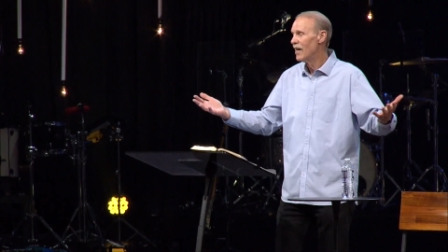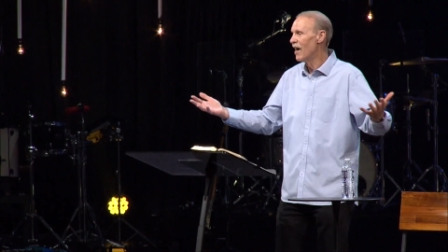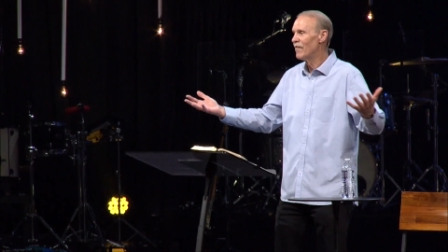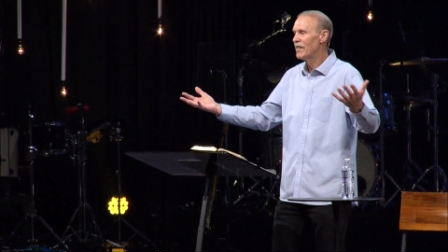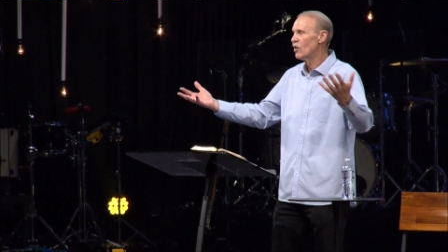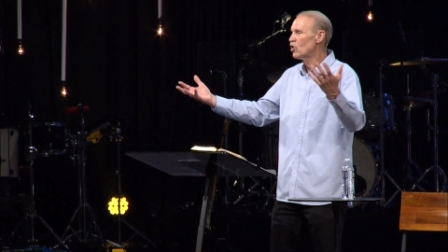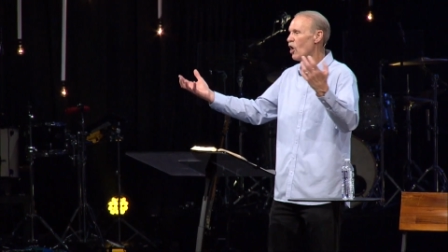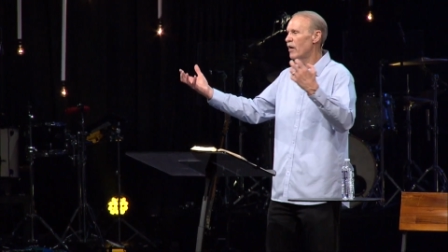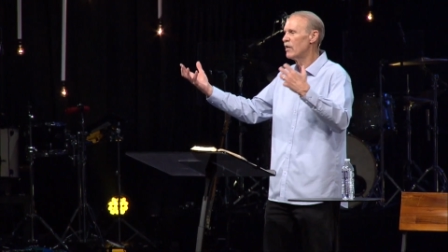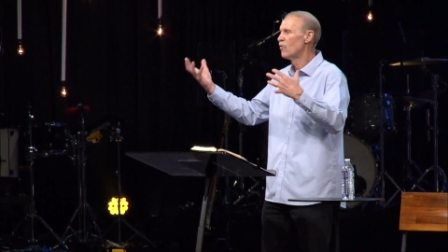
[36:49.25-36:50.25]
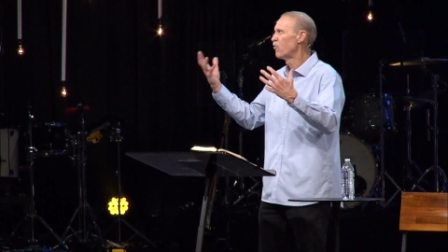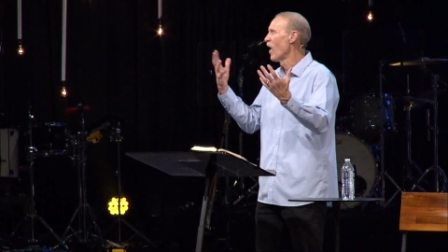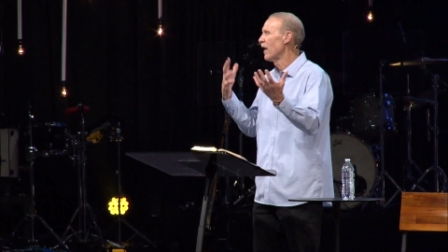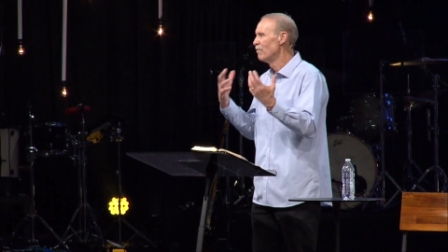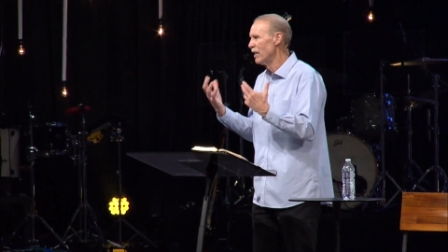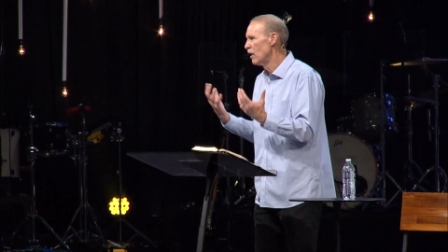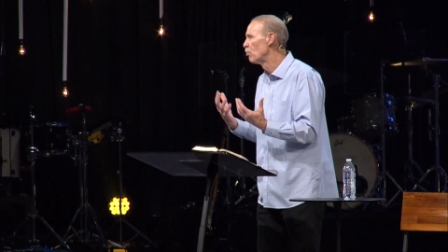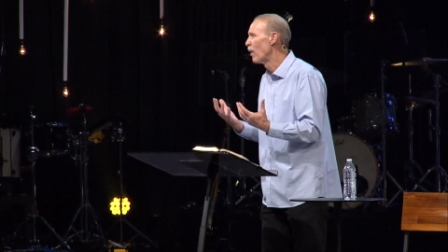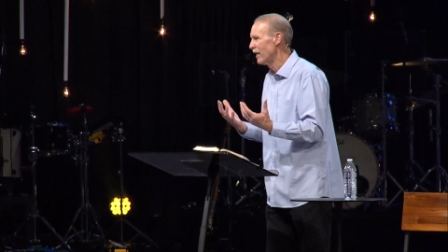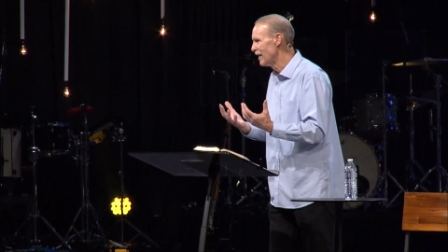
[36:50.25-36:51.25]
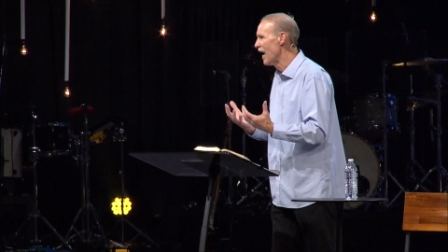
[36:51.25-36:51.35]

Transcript: everything started to fragment and break